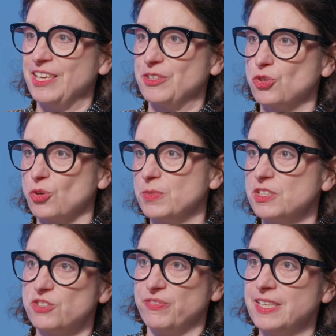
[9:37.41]
in German
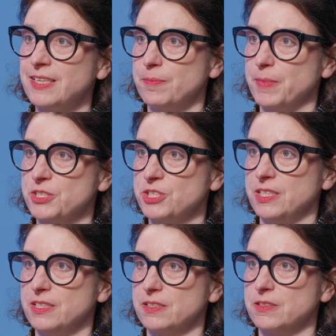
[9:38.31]

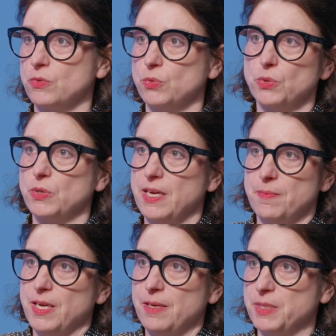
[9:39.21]
Schwindelmaschinen, or
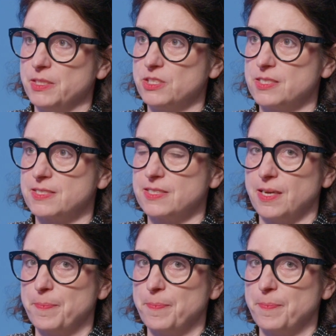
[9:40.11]
just